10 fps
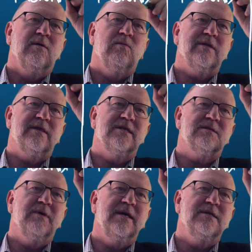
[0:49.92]
what
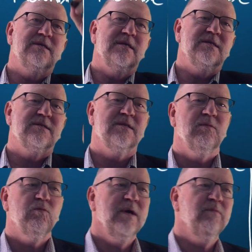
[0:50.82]
this means is
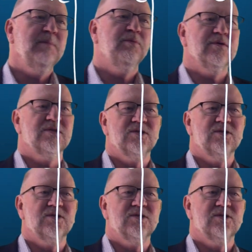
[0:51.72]
that when we put